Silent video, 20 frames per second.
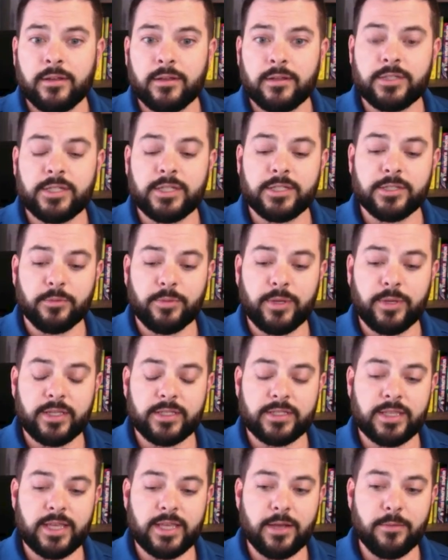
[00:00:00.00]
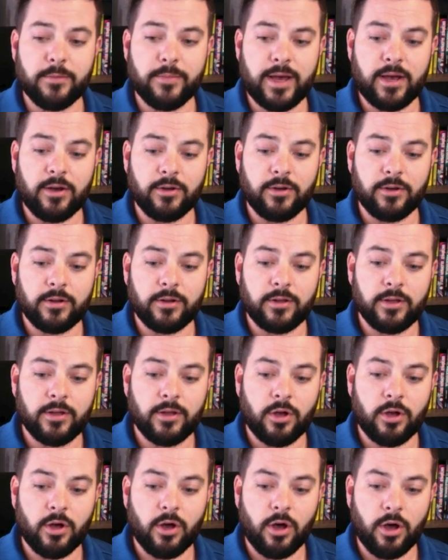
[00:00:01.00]
geez, Pete, think about
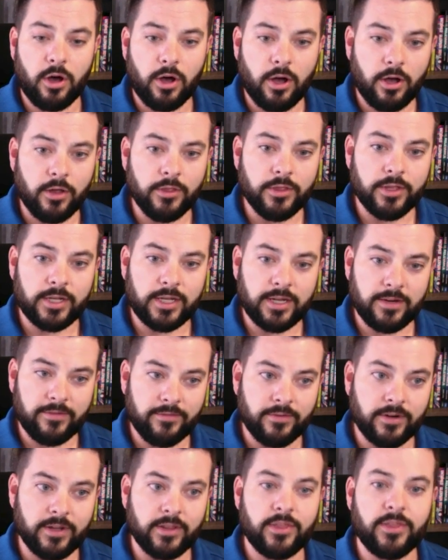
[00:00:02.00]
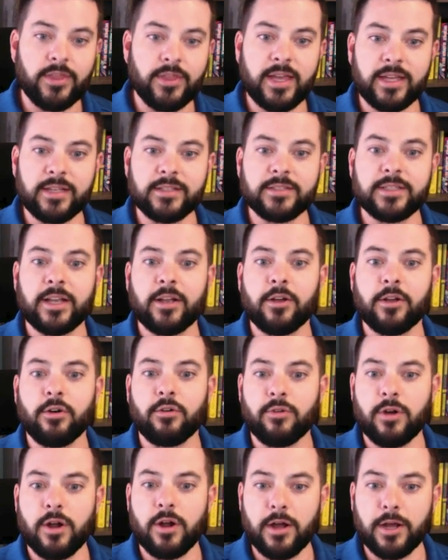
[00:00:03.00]
all the different things that go
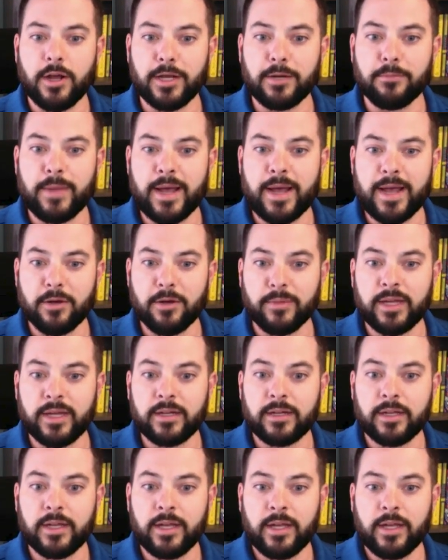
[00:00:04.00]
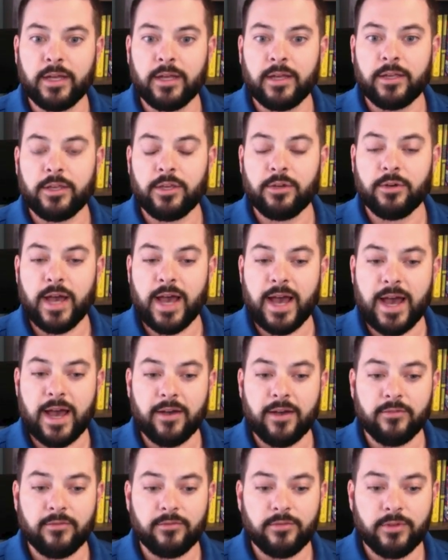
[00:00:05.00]
wrong in Biomed. You
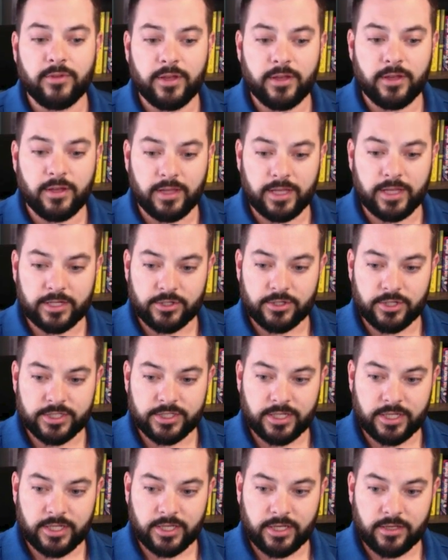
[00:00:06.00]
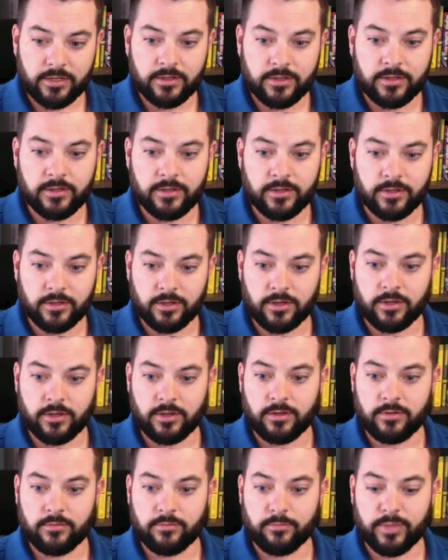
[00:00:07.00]
have electricity
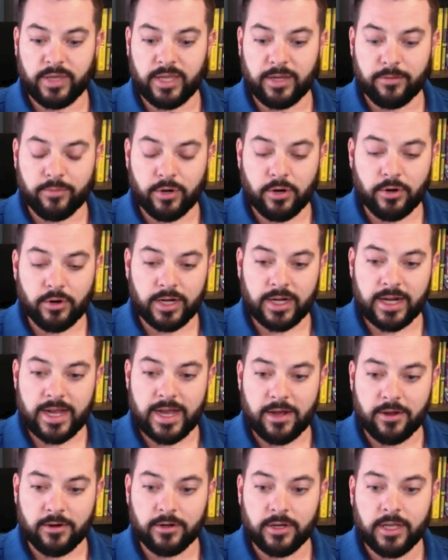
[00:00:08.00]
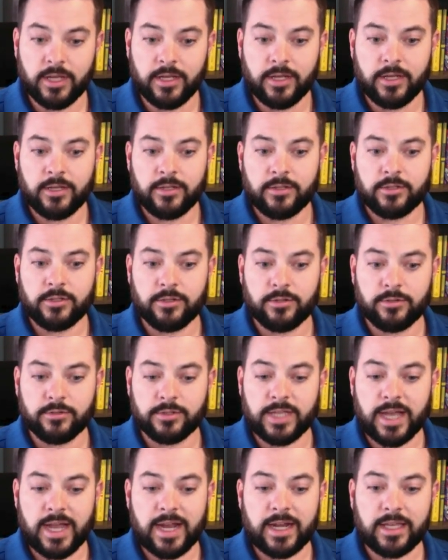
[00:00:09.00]
being broken down to
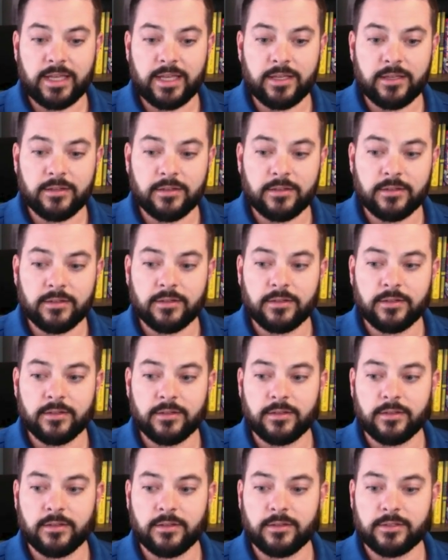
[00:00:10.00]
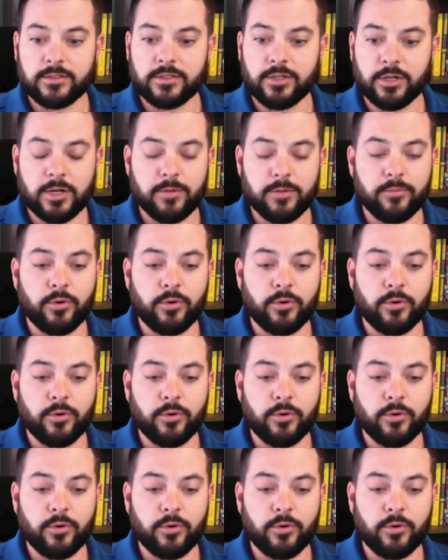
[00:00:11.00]
tiny circuit